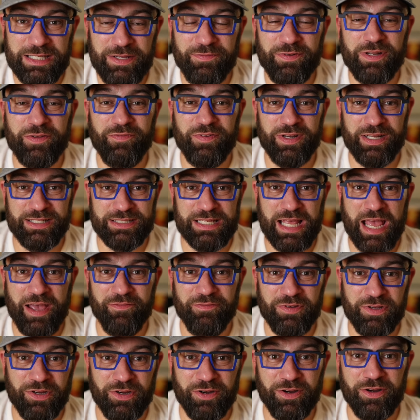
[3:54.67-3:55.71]
even if it is
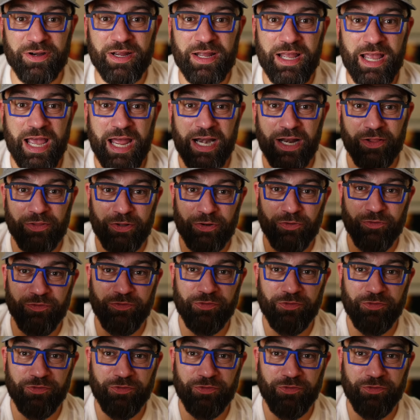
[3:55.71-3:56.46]
heavier and a little